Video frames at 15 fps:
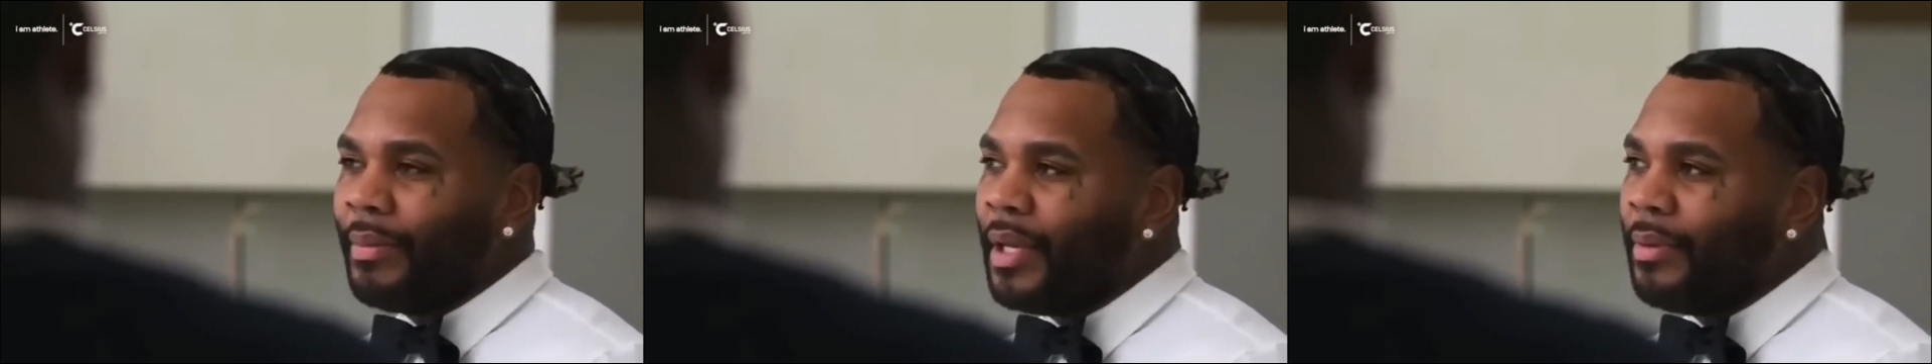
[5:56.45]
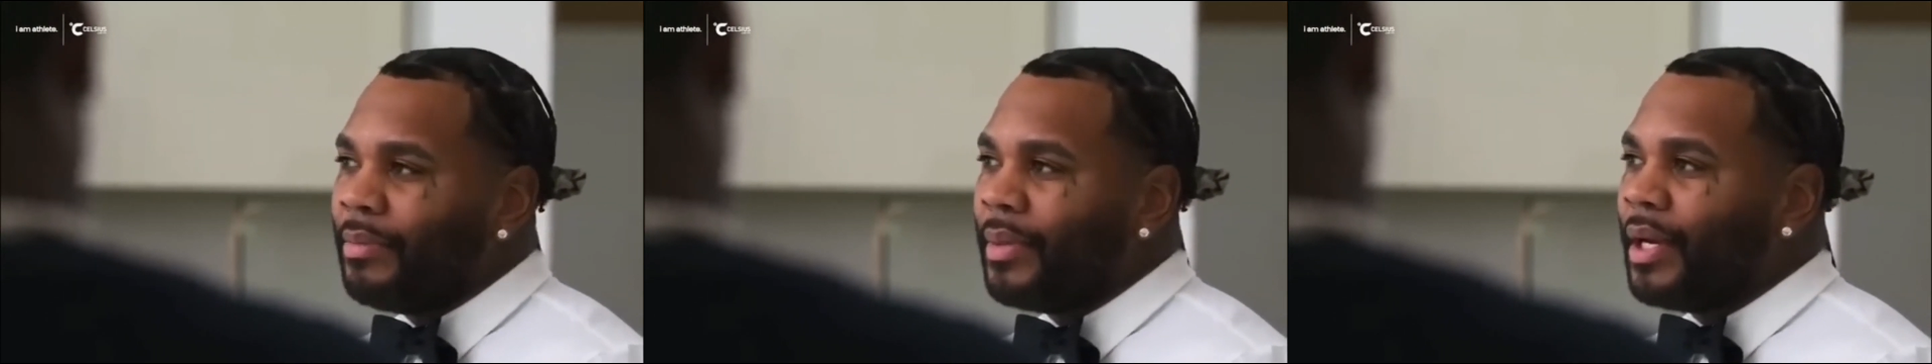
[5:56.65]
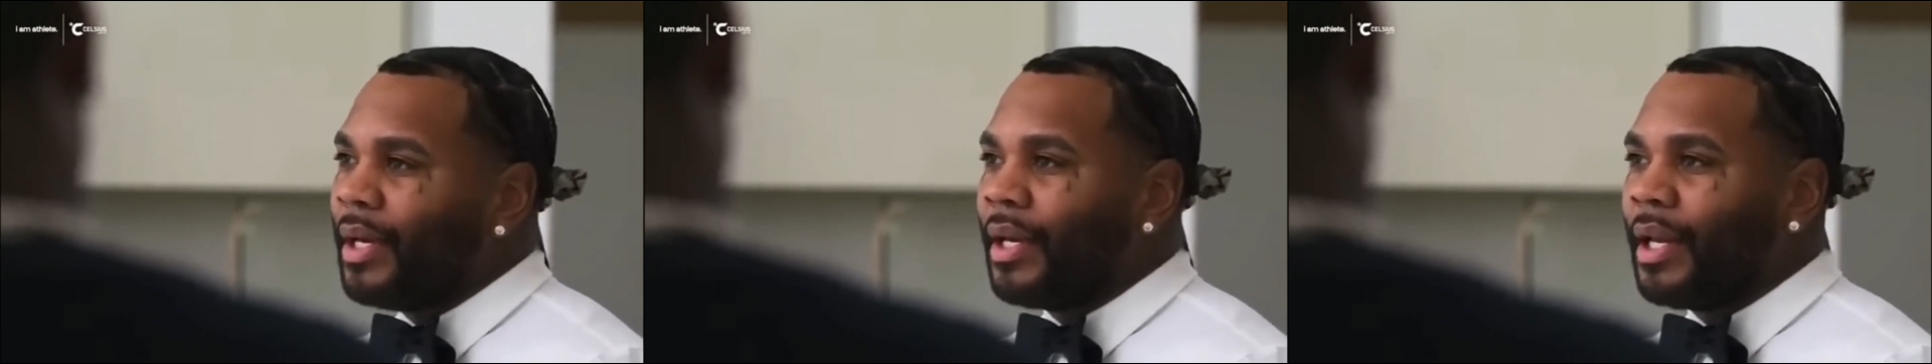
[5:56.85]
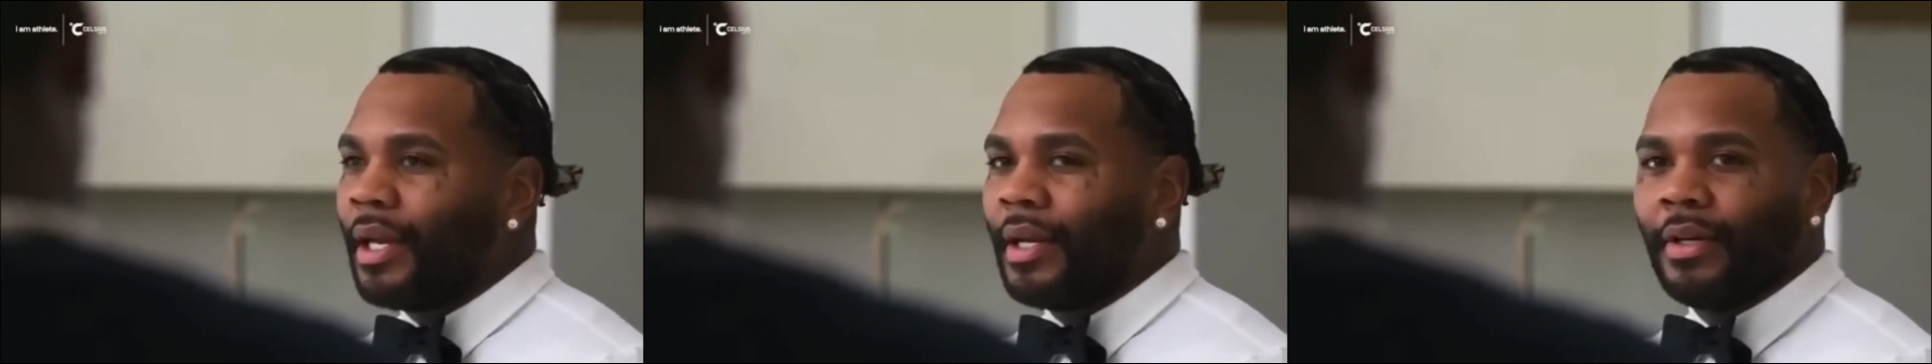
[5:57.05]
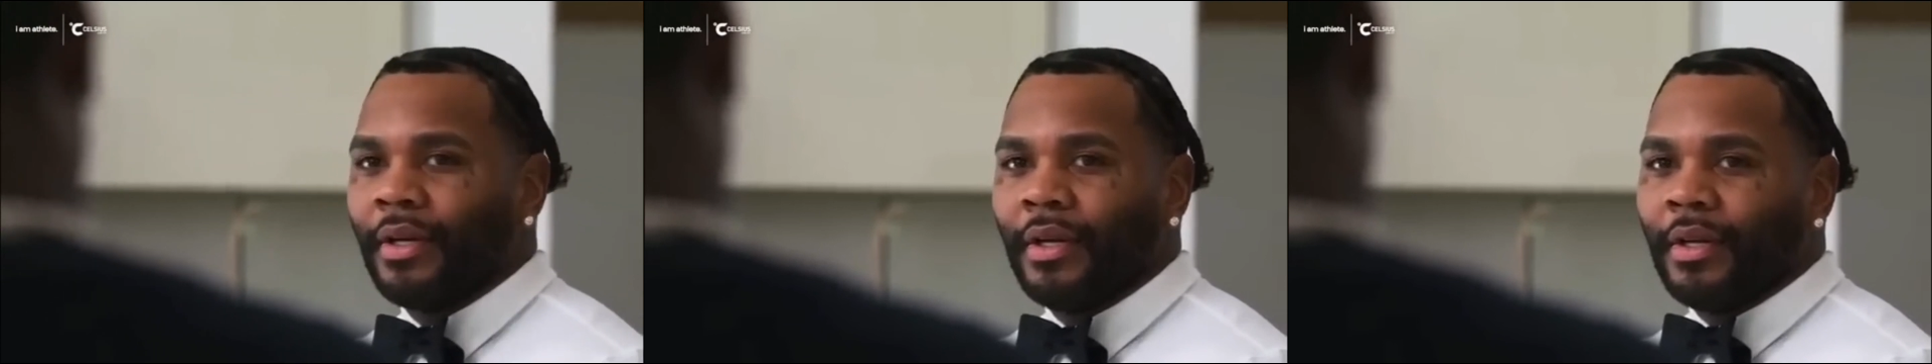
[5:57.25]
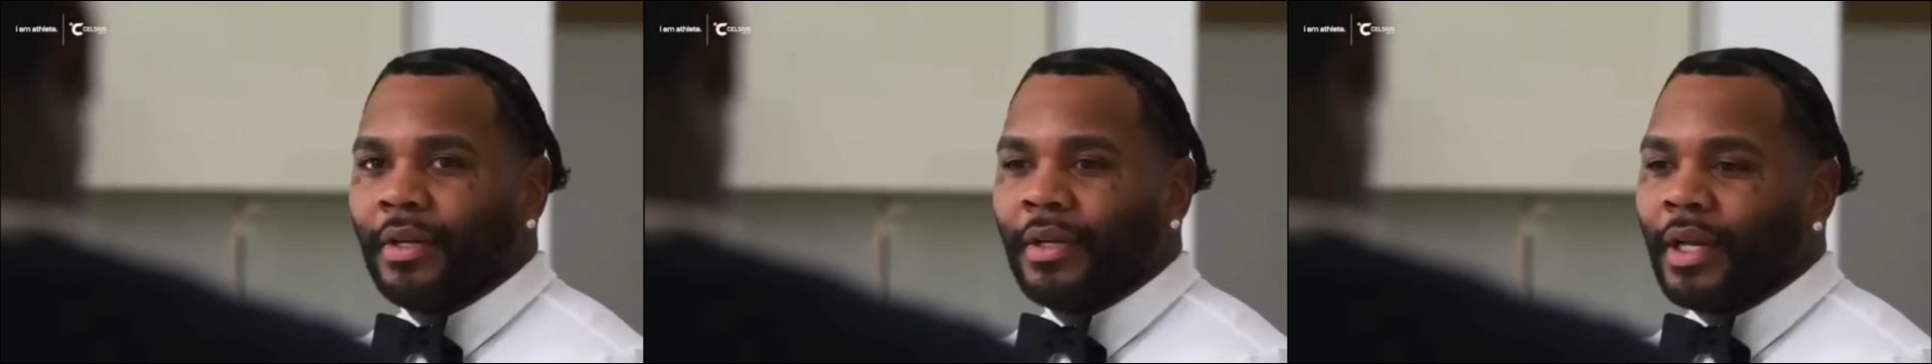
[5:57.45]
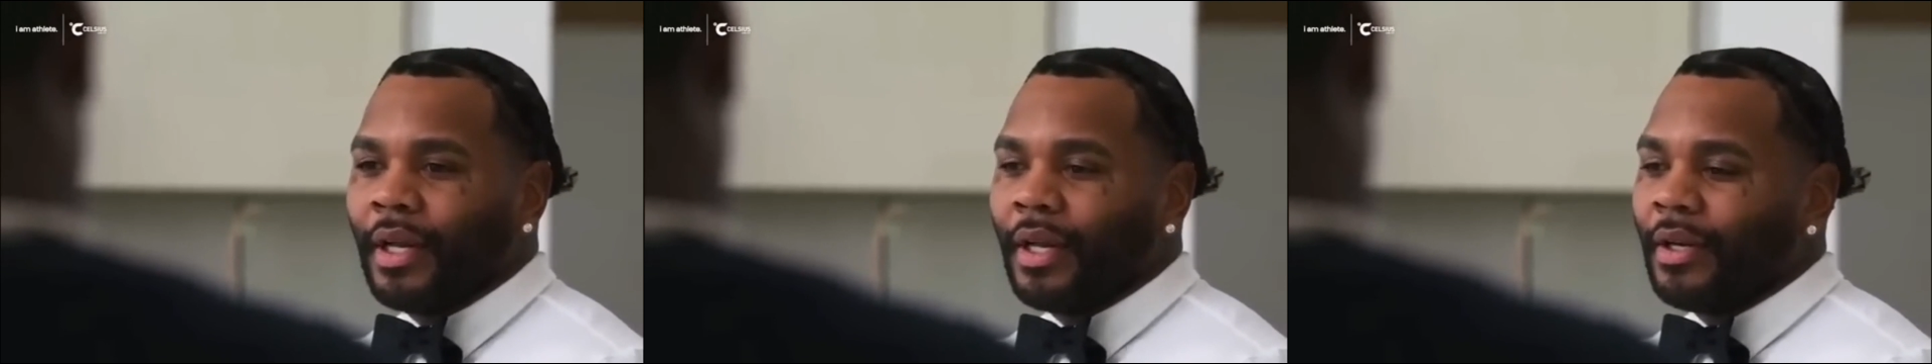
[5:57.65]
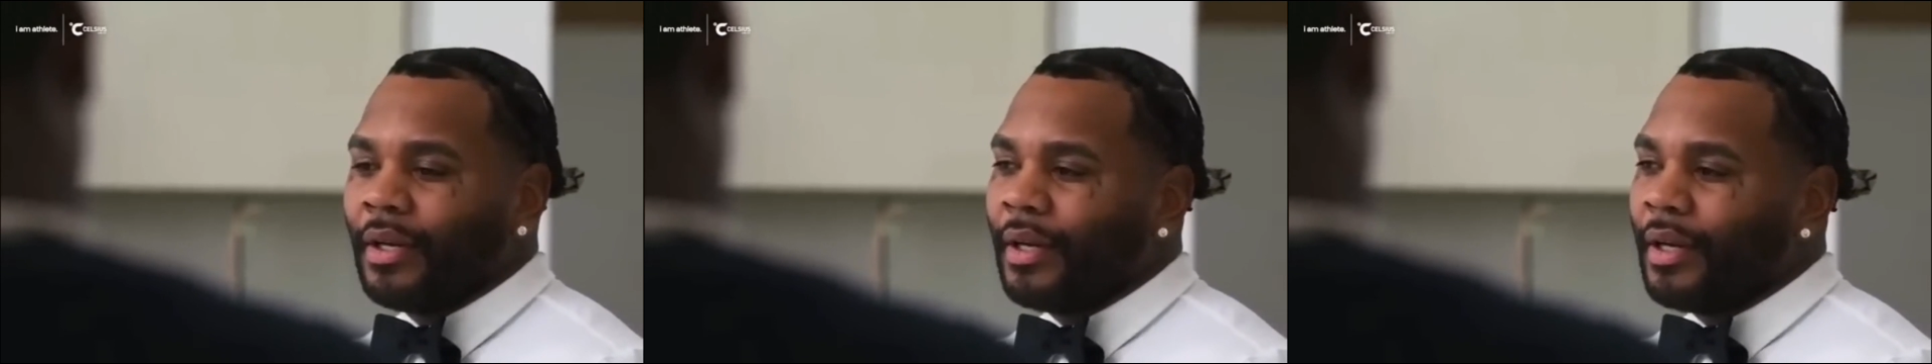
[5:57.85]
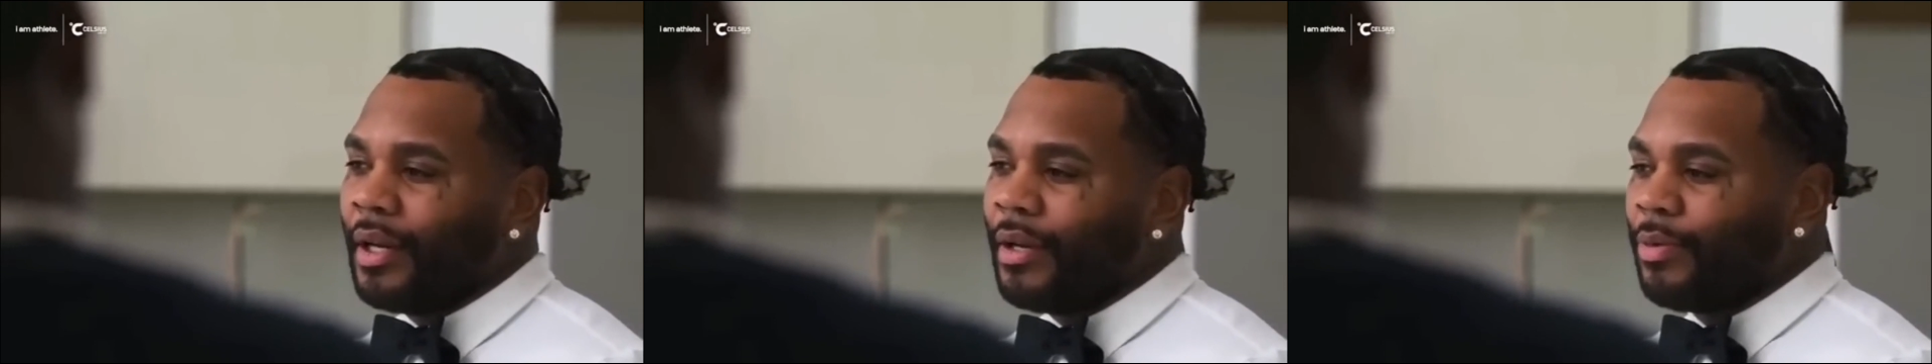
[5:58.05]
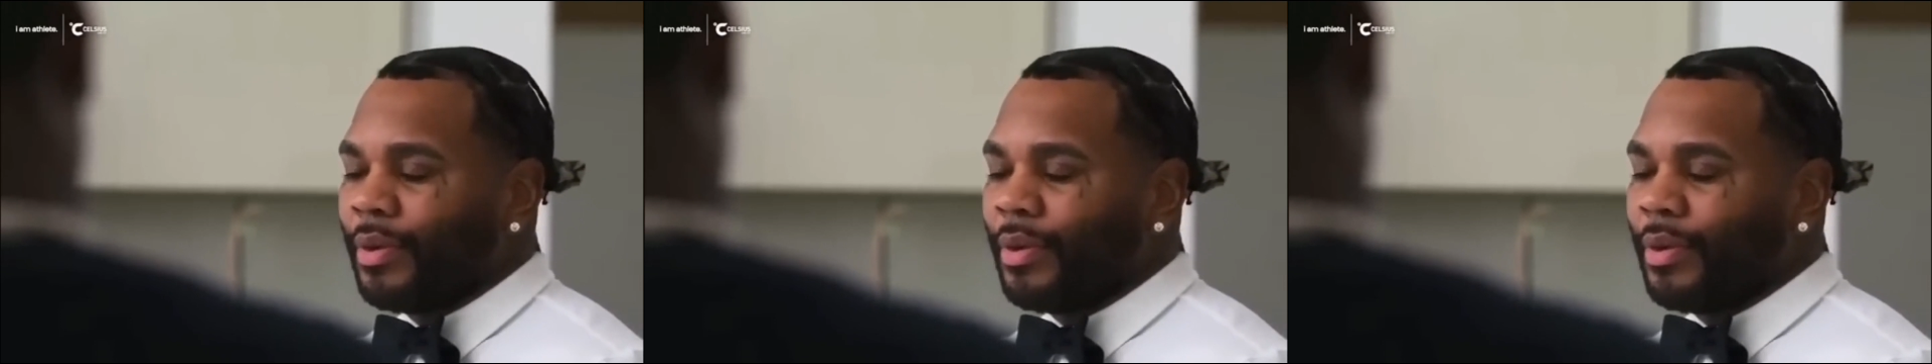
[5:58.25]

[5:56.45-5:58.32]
I meet men that that